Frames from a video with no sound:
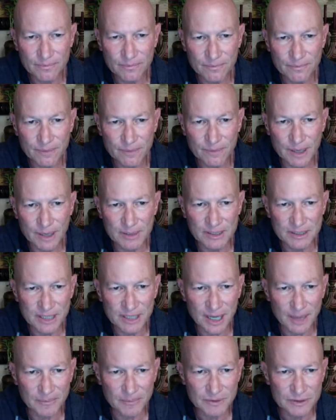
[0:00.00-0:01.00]
Baby
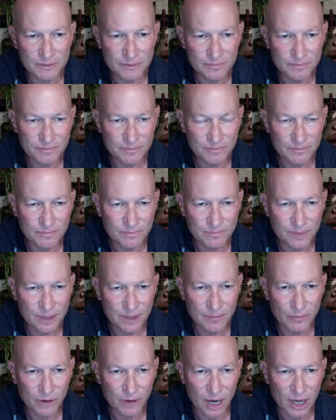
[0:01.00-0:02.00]
steps,
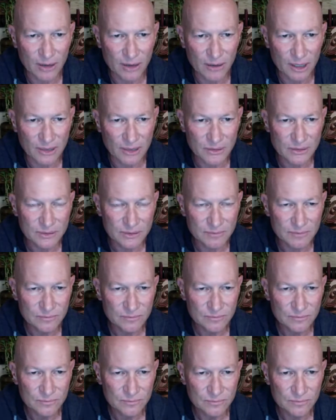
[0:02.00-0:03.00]
big progress,
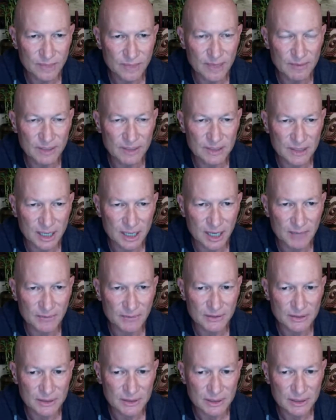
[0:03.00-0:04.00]
baby
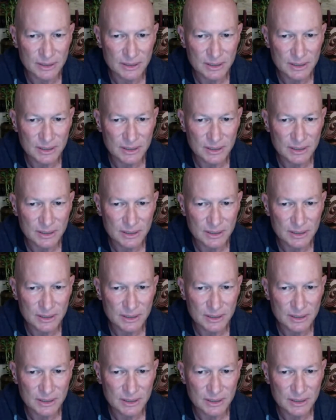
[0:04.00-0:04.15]
steps.